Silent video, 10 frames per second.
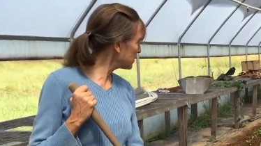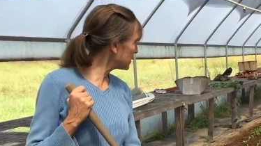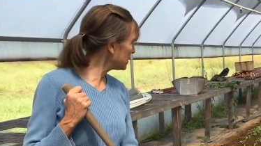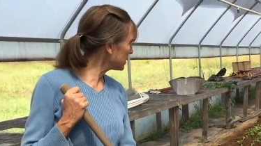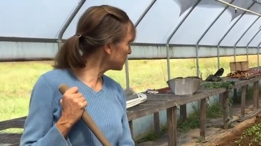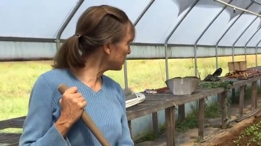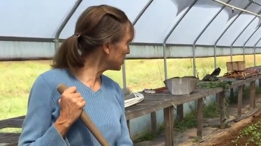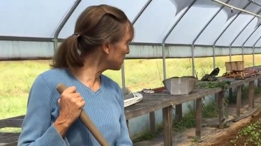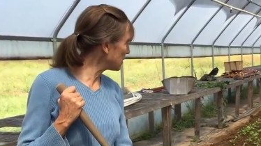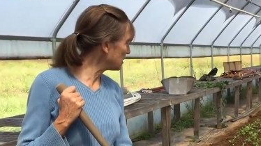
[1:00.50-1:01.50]
since
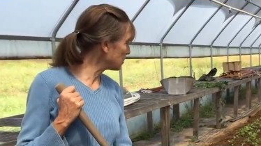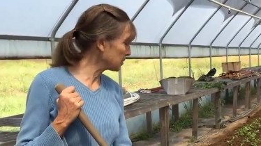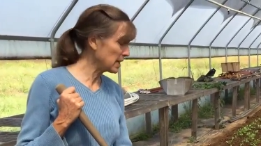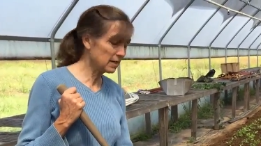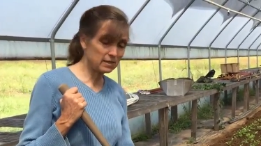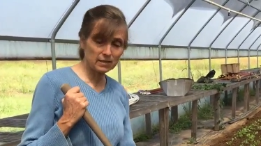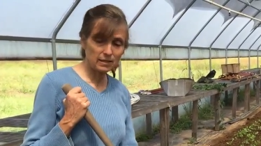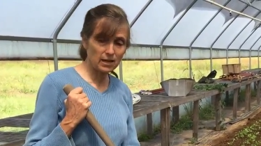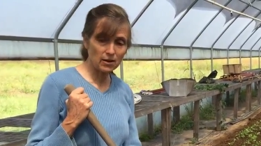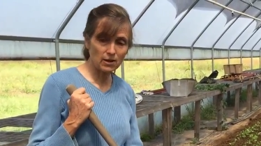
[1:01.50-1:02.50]
we're ready to plant
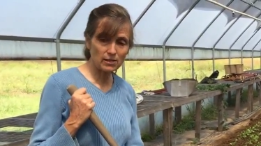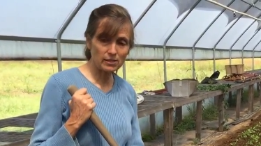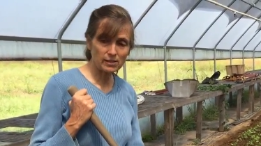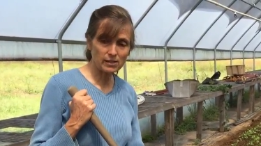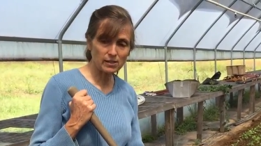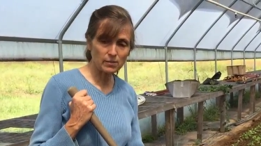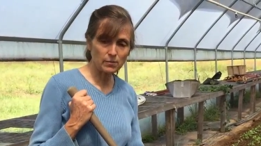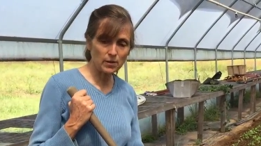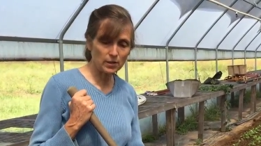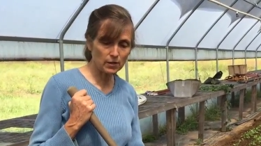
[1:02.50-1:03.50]
carrots,
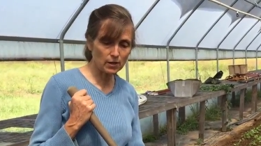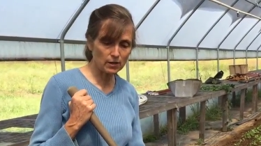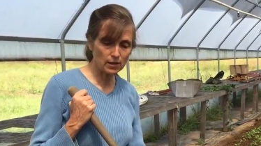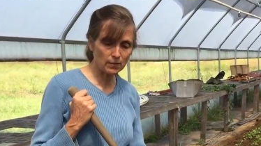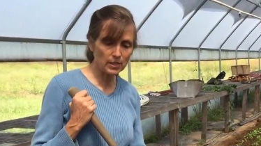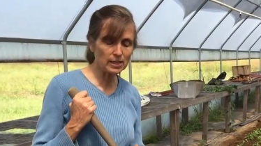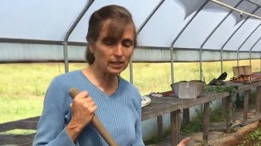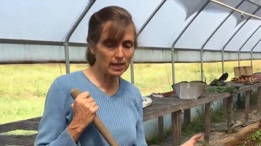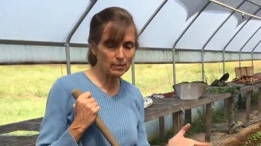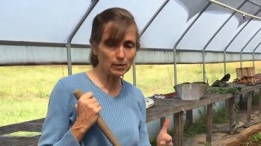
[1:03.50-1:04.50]
we thought that we
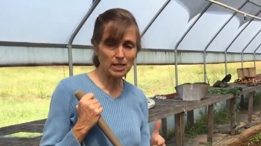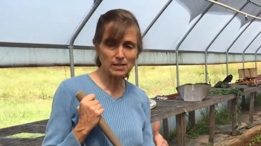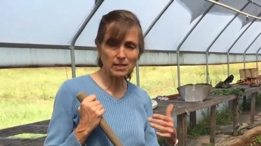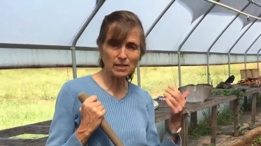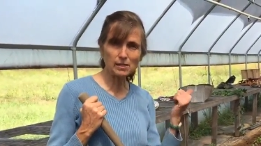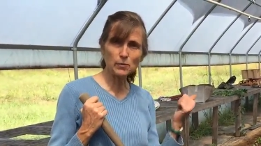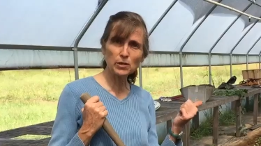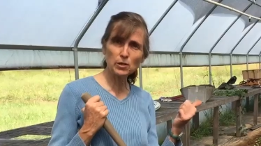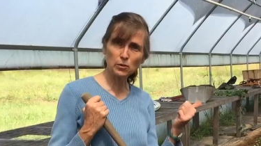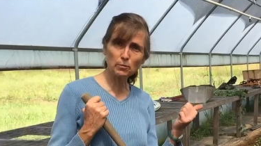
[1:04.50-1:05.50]
delayed planting because we're
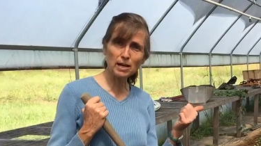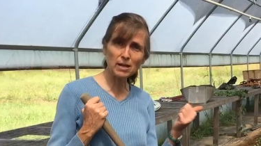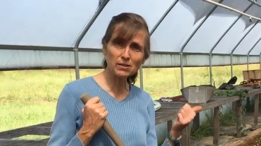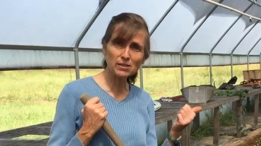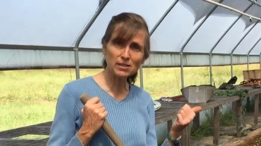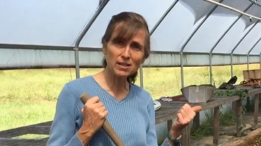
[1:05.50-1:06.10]
in a hoop house.